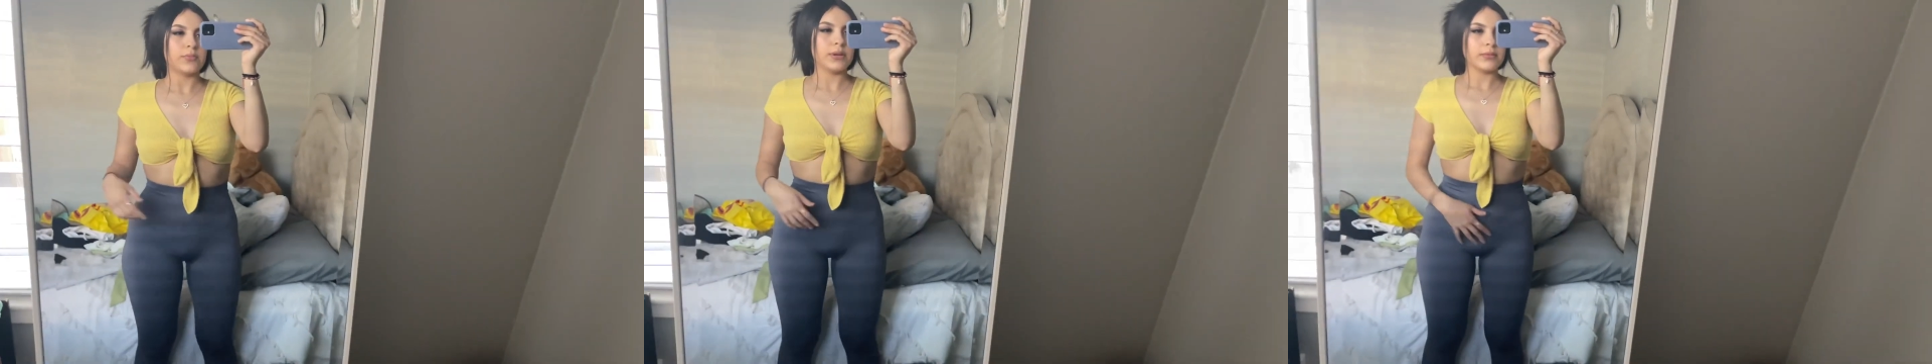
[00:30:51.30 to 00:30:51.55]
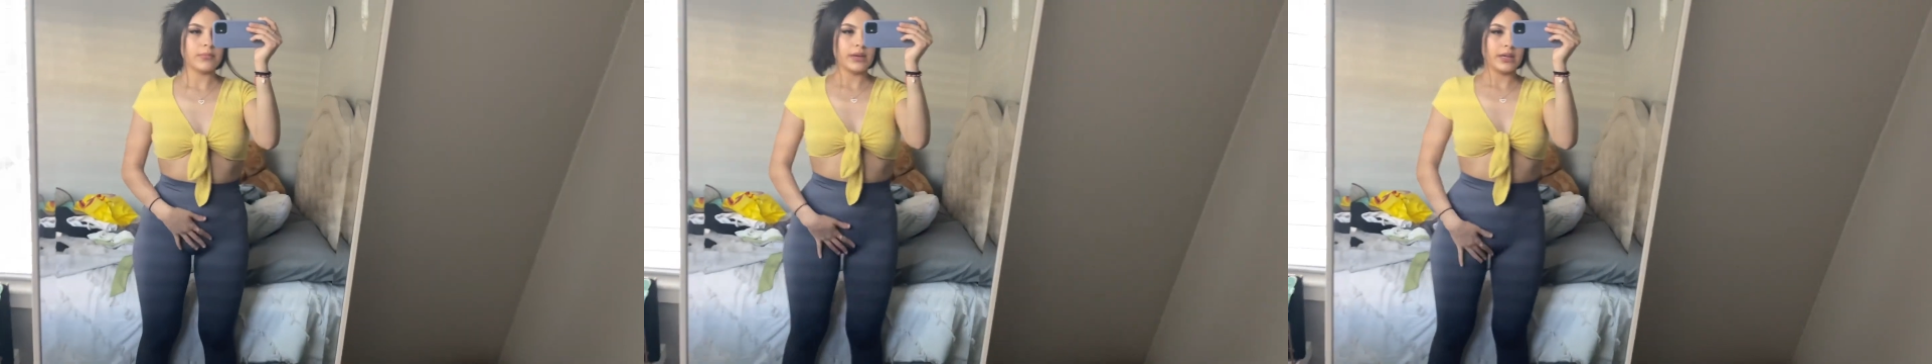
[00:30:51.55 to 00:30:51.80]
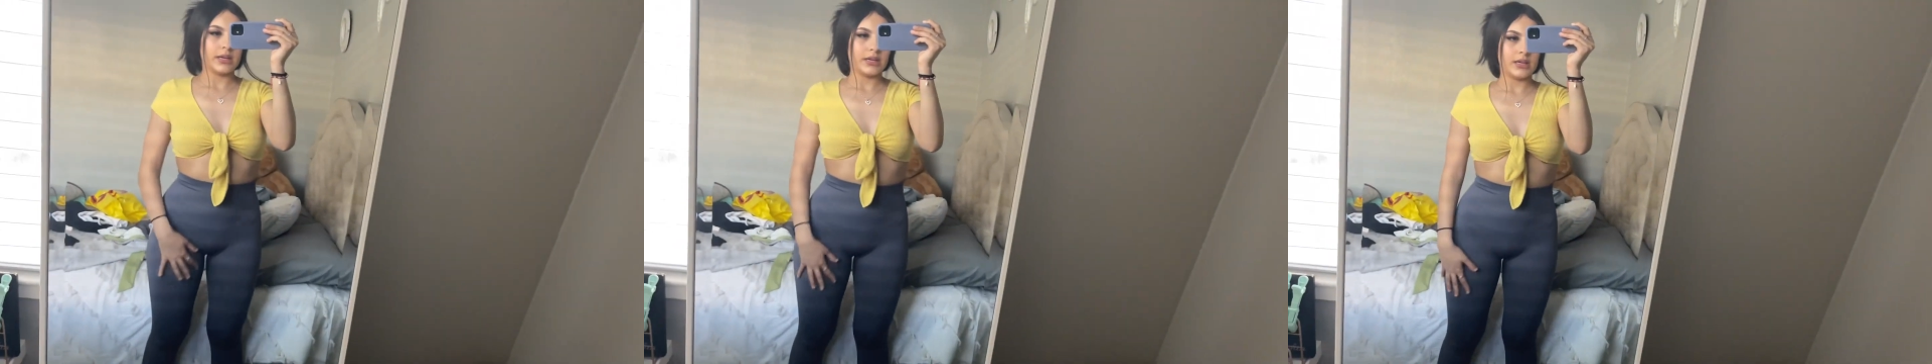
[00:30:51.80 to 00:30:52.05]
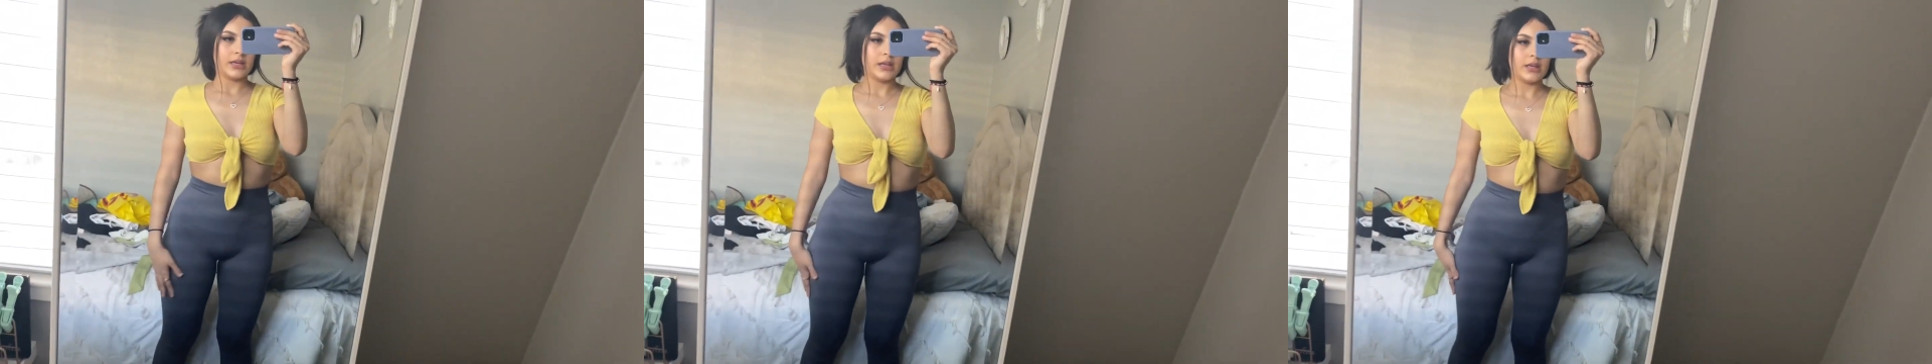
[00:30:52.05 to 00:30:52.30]
make my
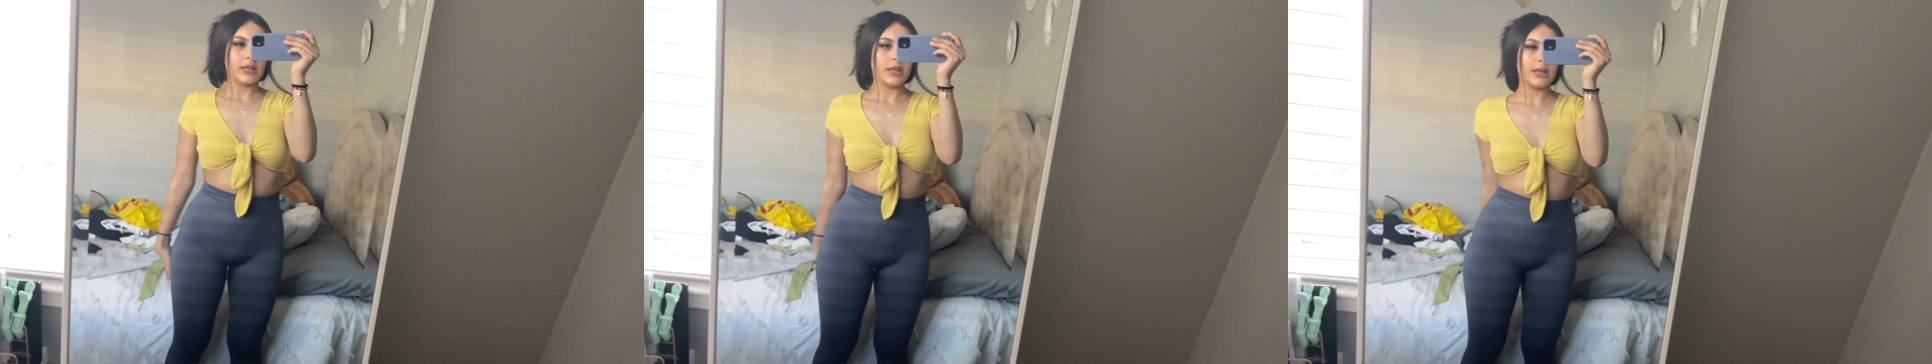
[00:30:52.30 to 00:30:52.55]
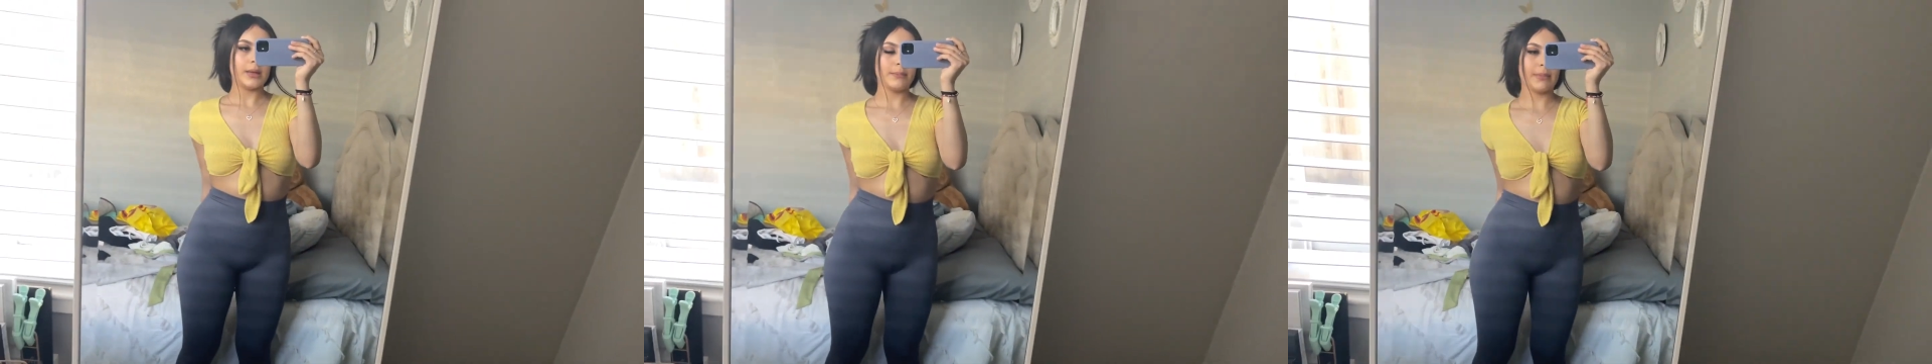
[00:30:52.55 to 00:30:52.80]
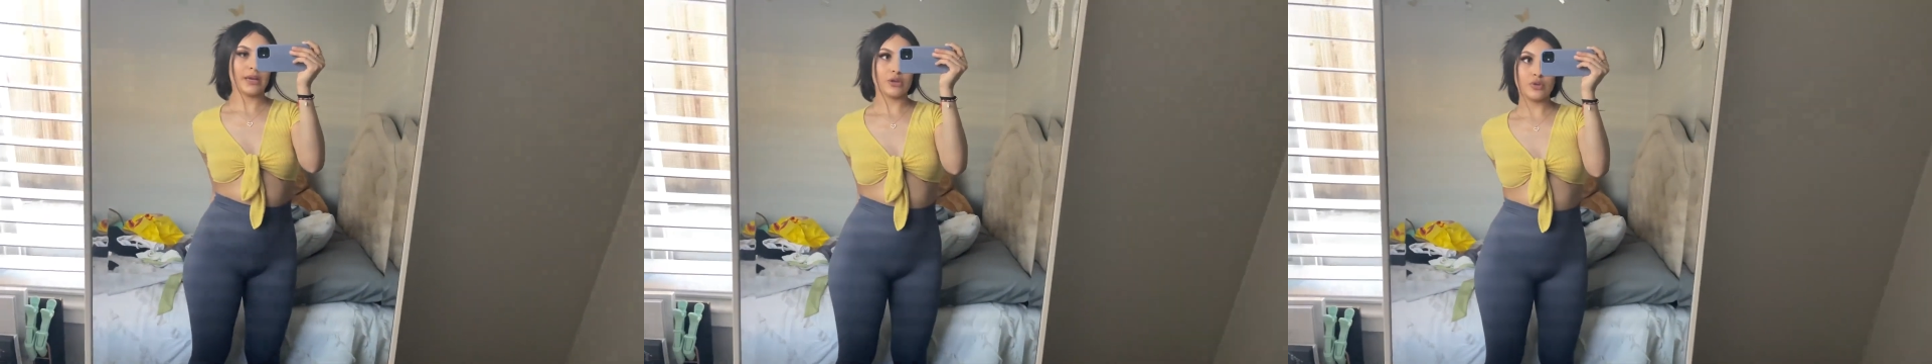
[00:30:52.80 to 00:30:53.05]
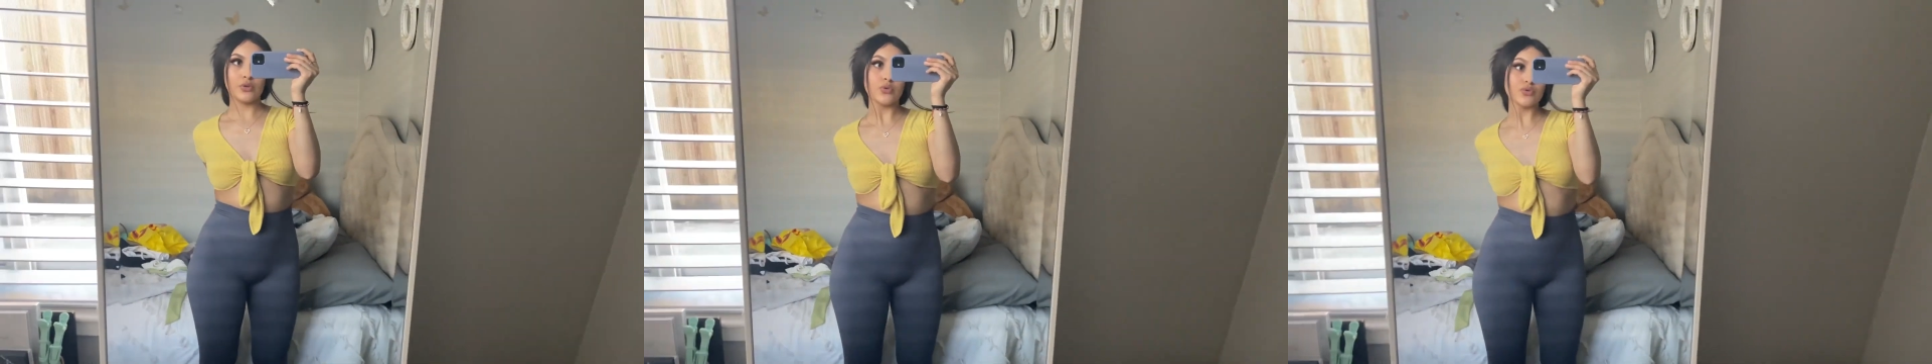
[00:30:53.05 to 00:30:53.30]

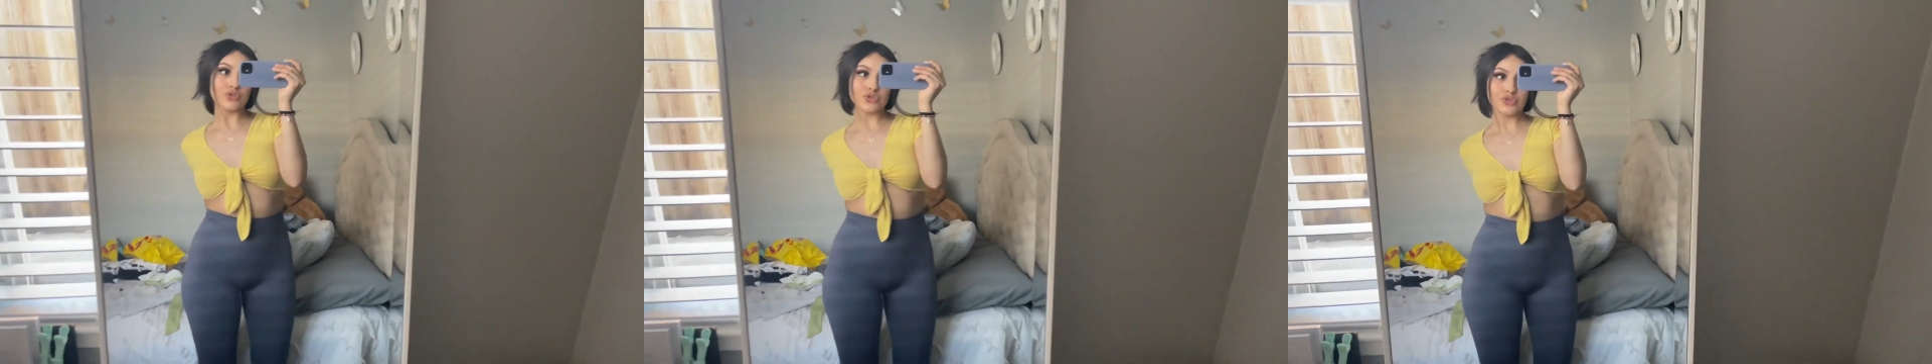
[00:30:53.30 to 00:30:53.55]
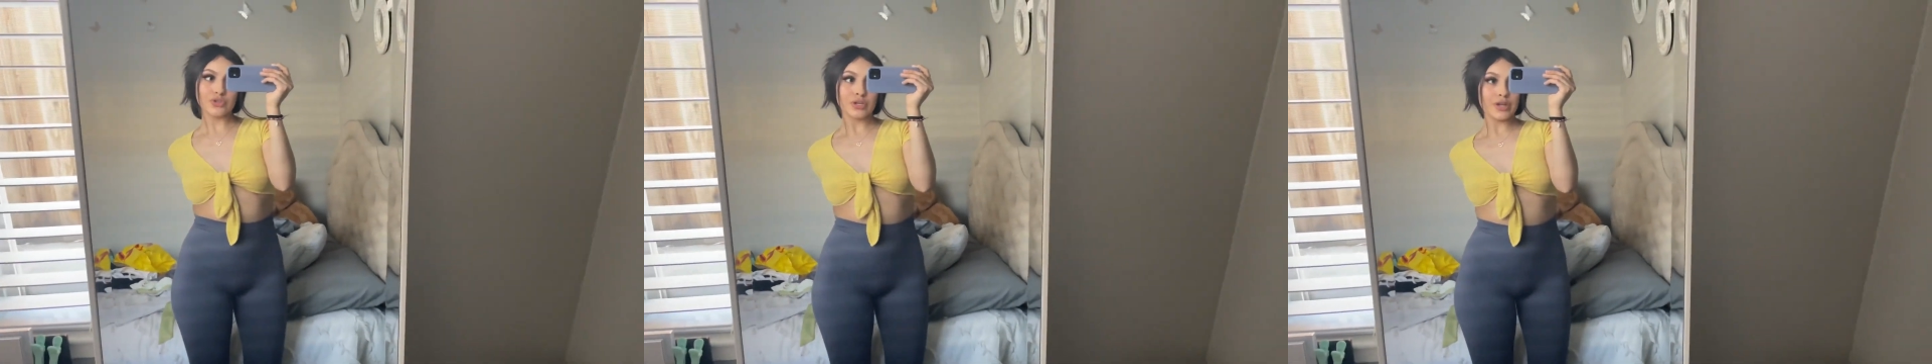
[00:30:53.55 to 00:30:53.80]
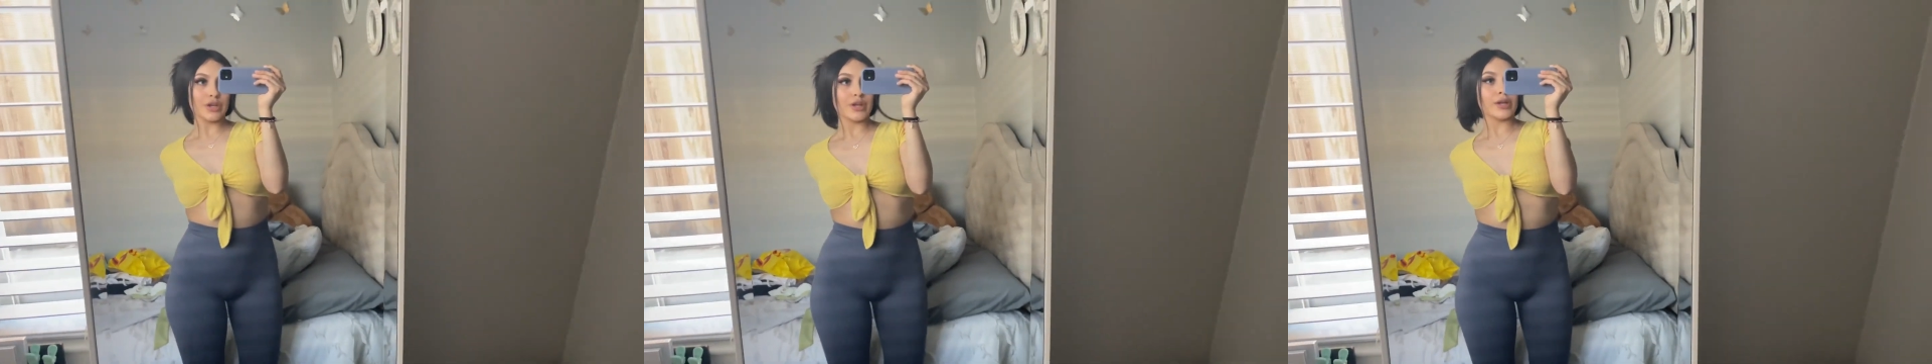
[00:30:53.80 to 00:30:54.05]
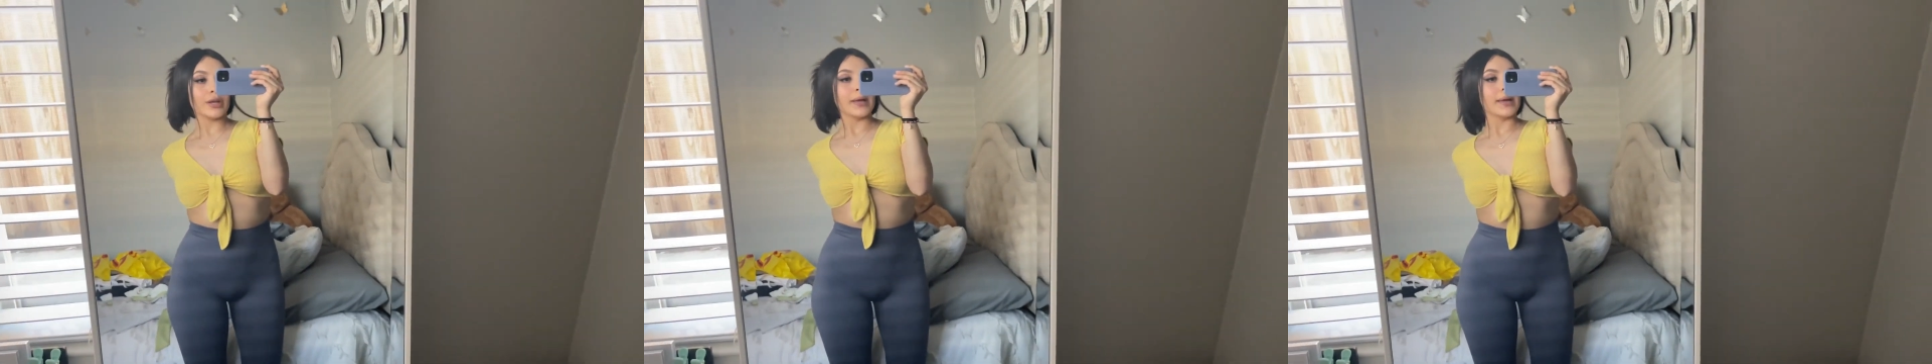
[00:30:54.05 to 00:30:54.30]
cooch
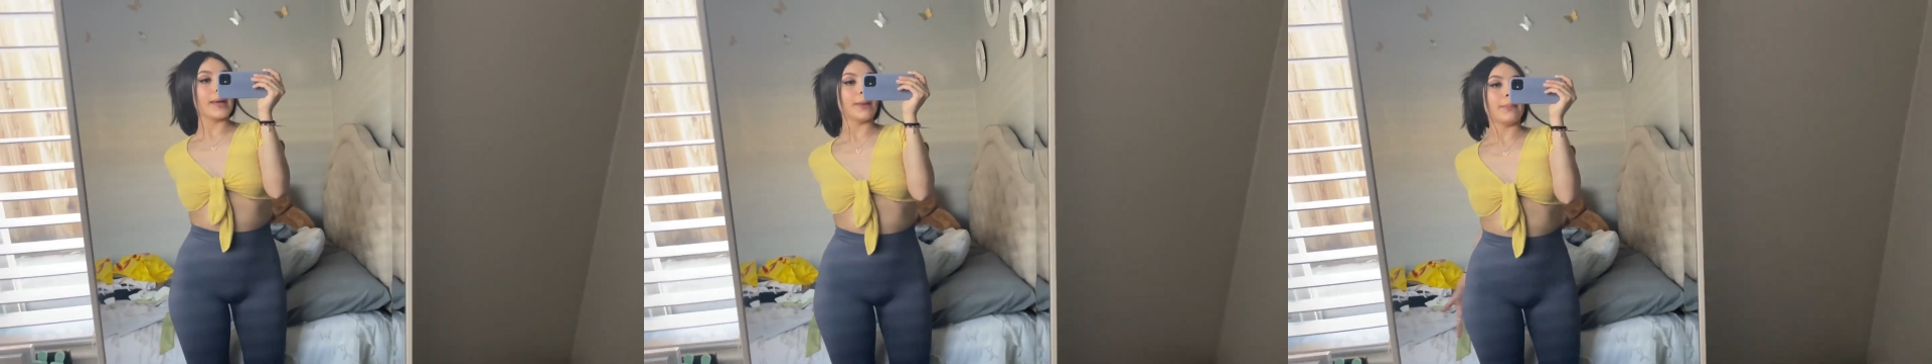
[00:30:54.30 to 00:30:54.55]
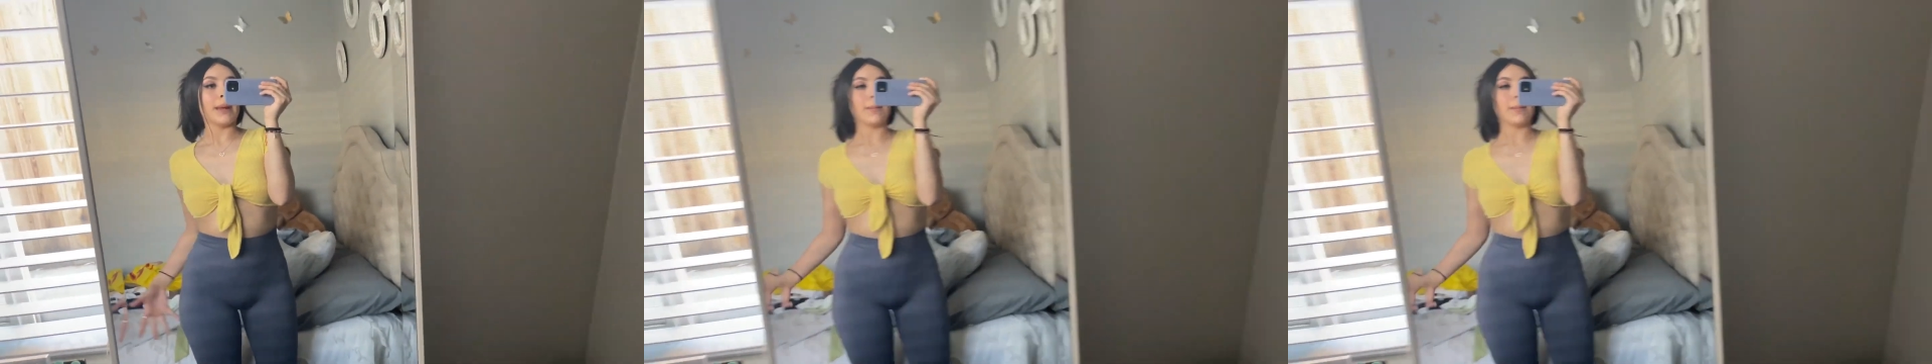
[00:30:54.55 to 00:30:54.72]
and my